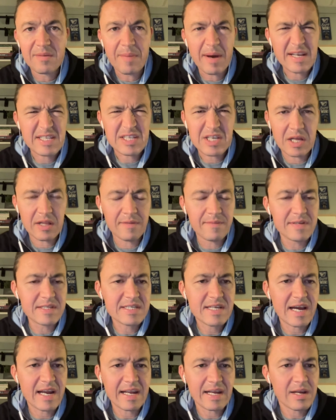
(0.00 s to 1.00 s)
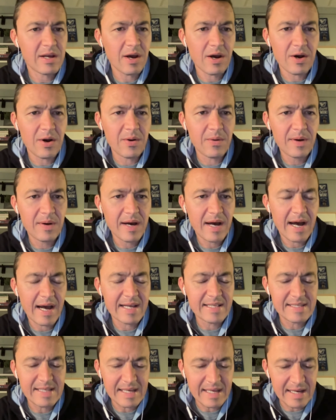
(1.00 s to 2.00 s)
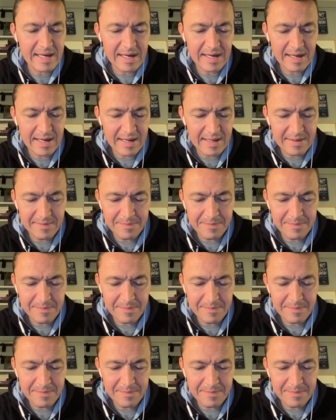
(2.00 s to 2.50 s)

Mike Sullivan's got to go idea I,